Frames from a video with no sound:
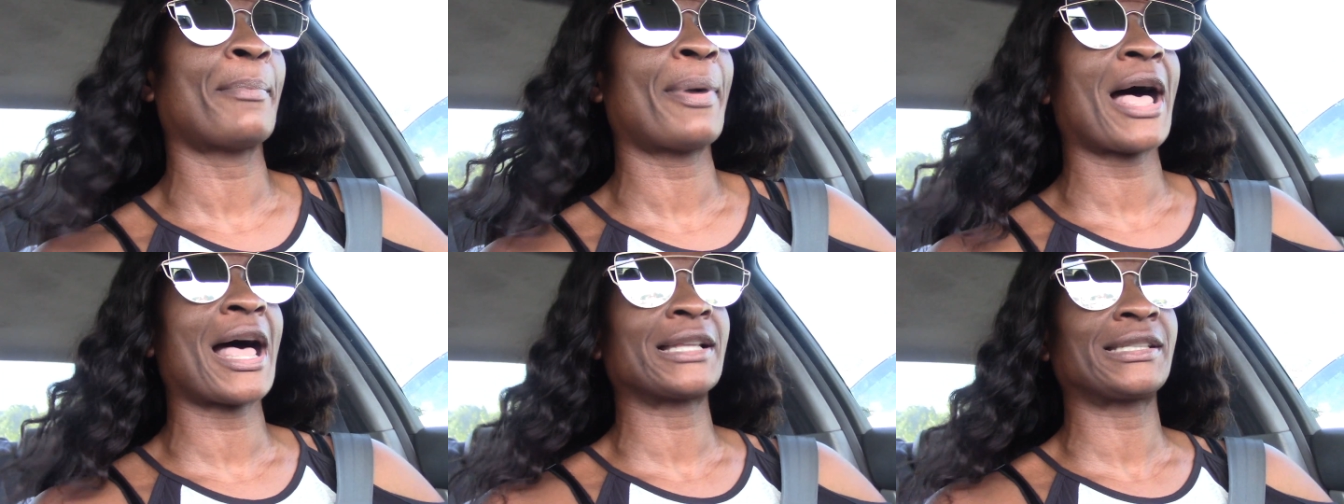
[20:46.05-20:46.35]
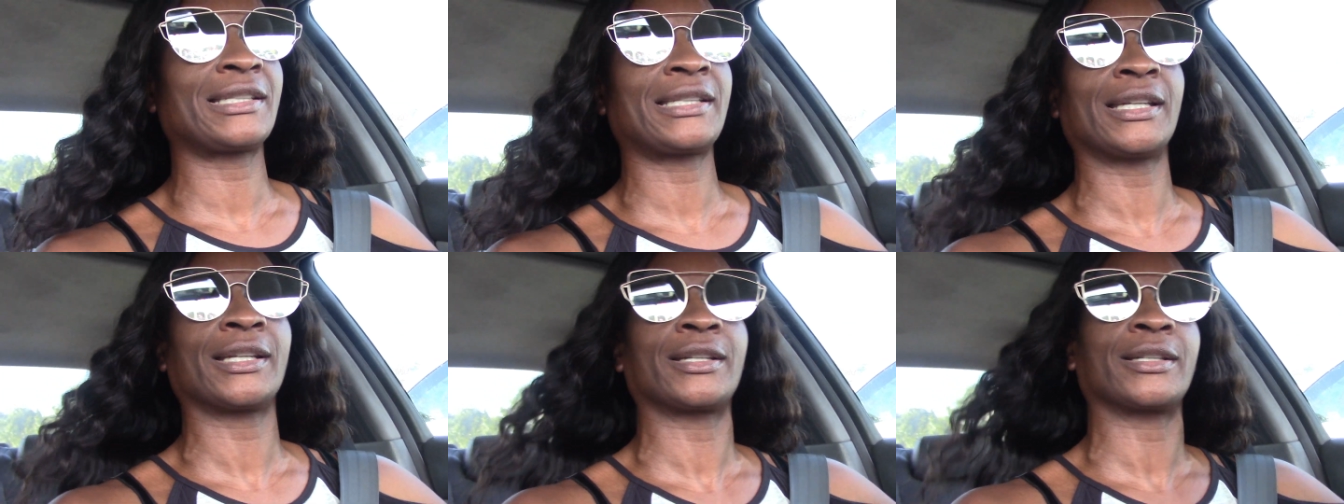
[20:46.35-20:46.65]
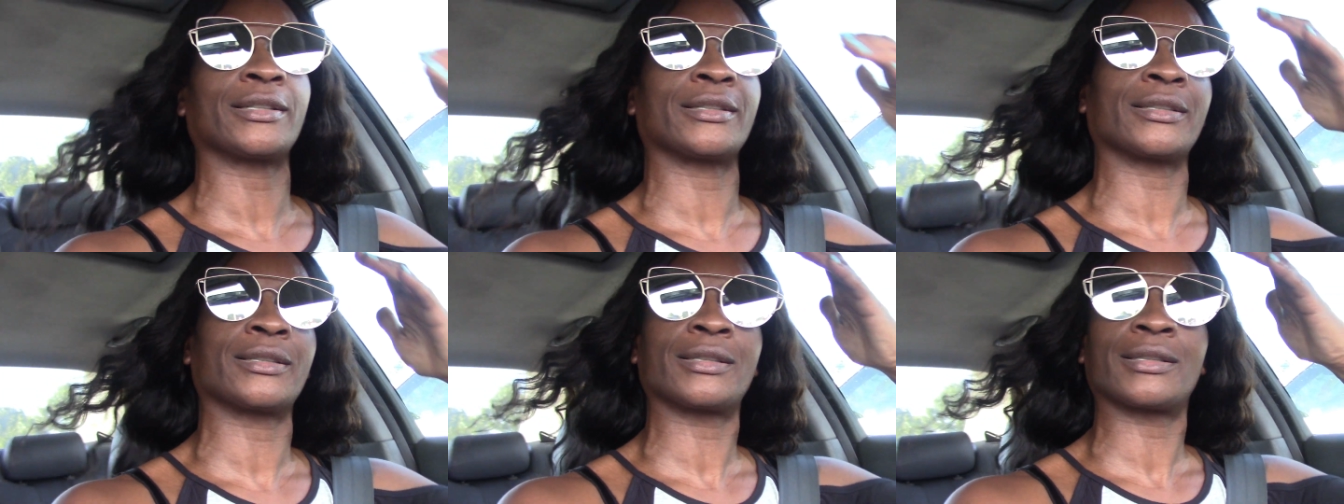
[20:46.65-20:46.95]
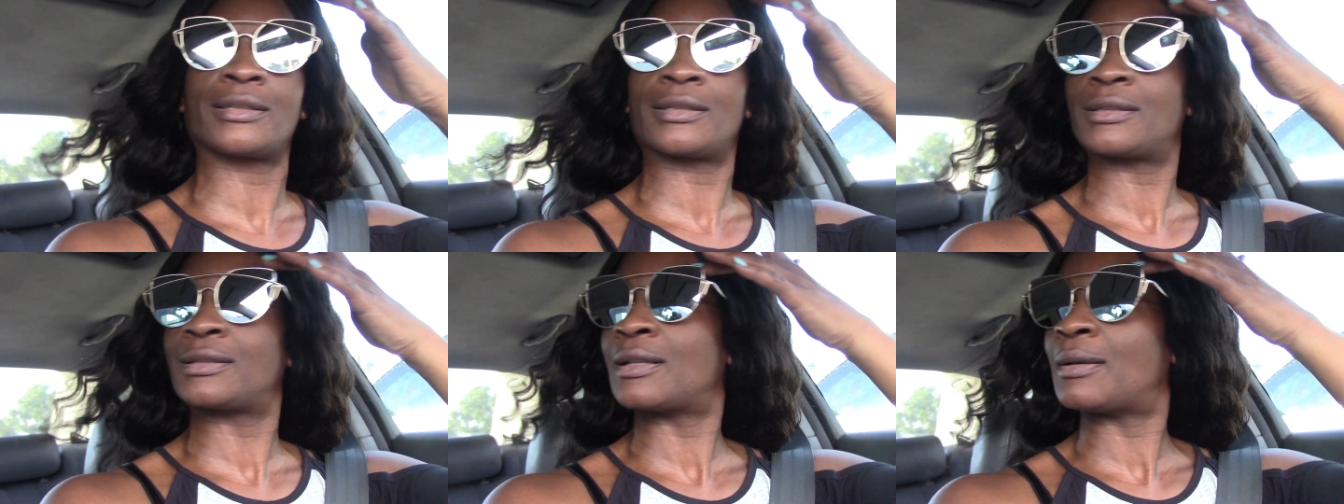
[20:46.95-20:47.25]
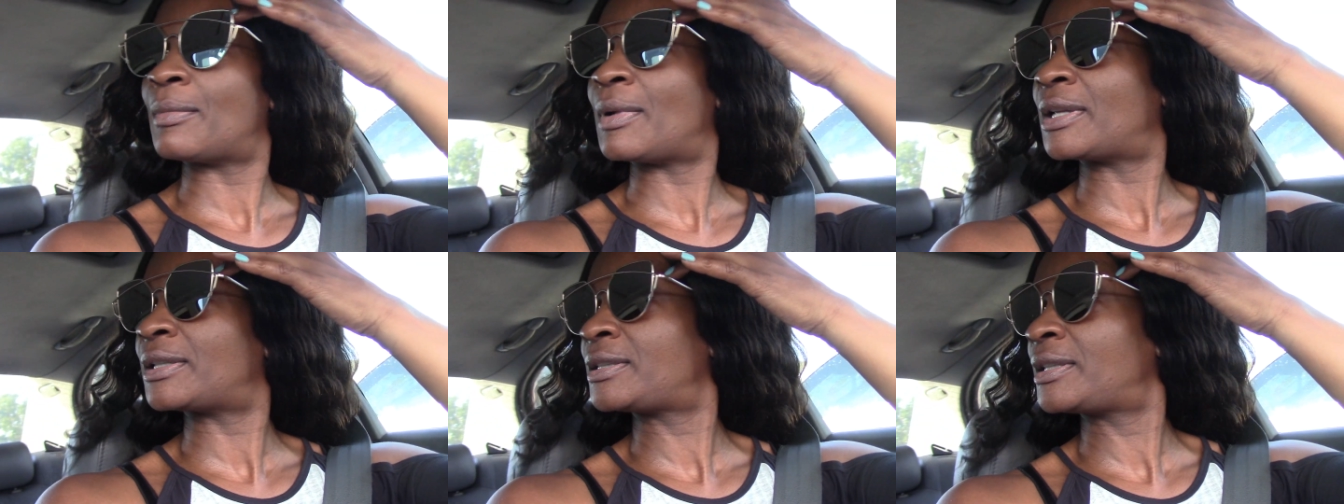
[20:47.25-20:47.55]
pot stickers.
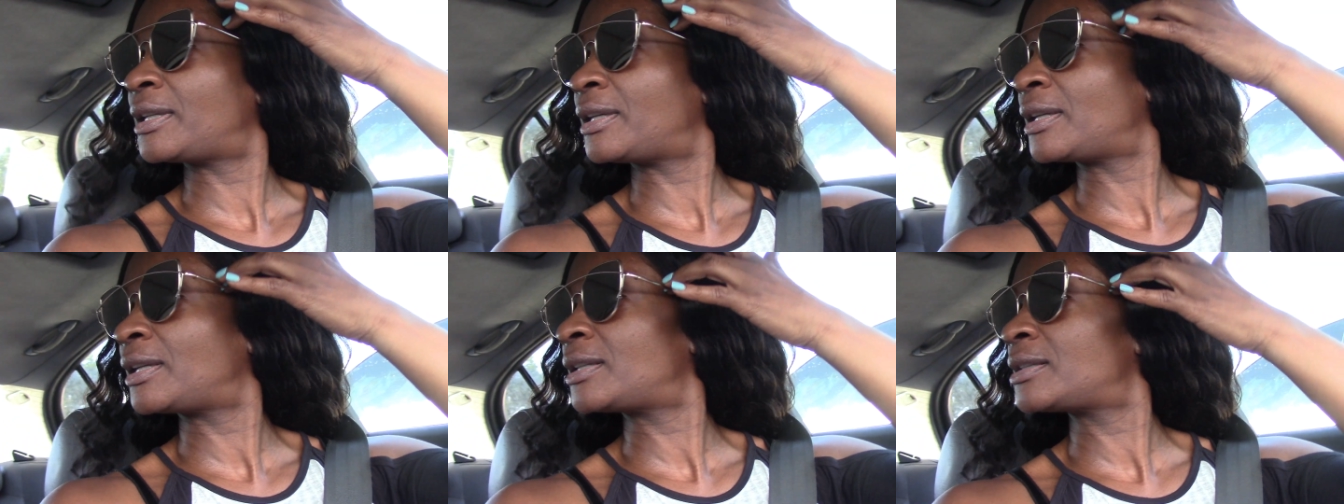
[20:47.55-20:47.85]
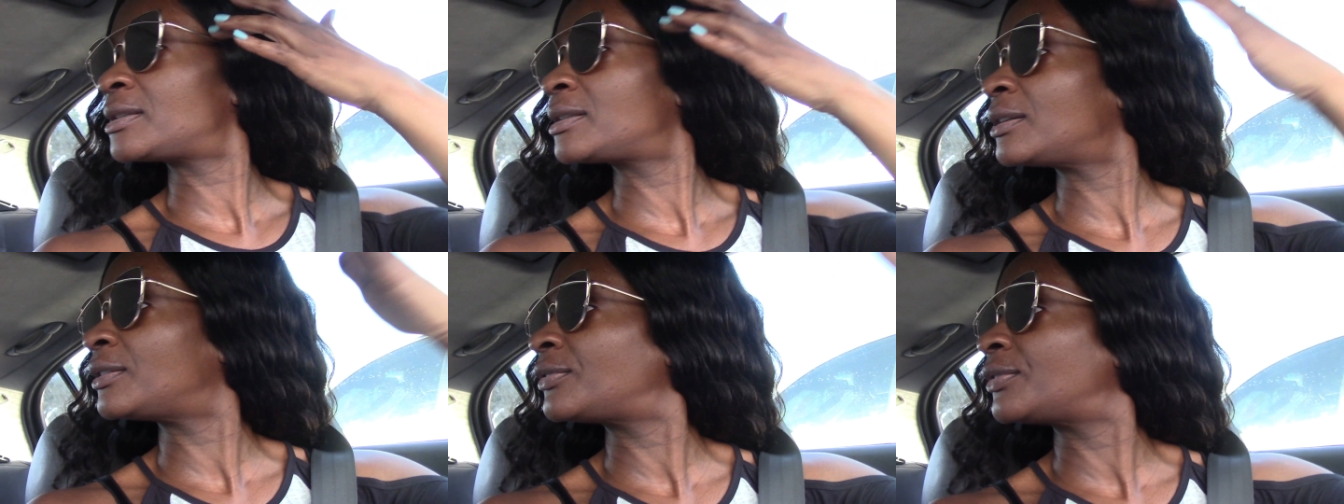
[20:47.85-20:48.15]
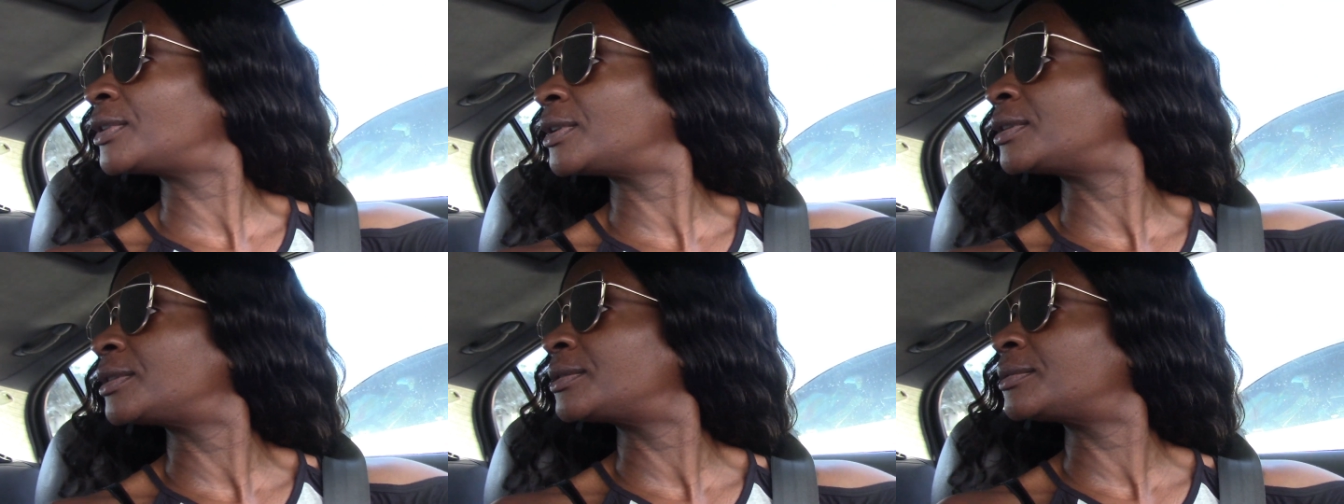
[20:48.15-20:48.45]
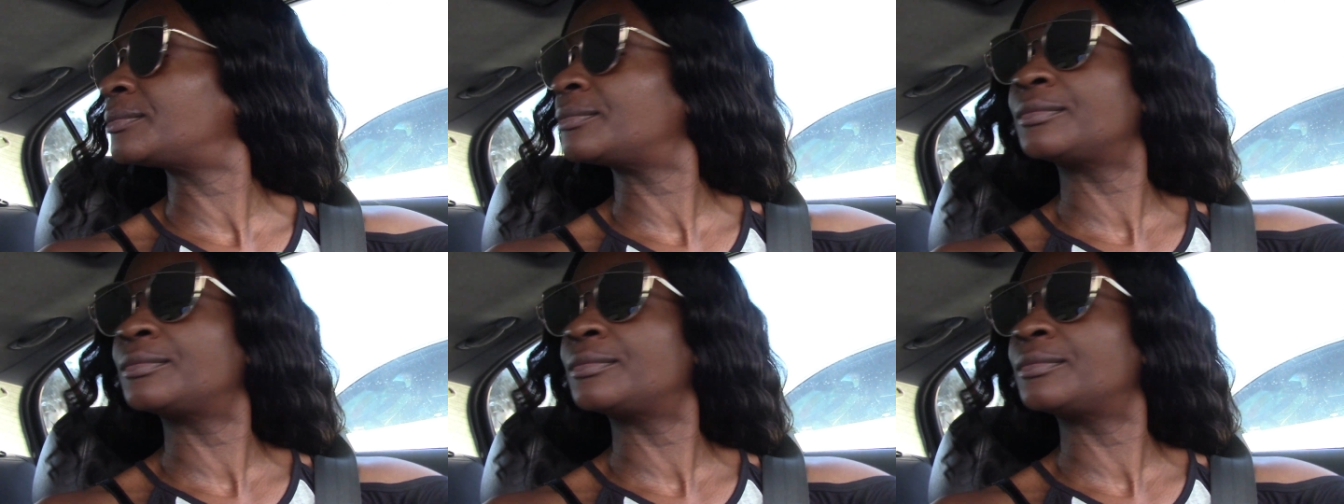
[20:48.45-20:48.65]
But tear that stuff up.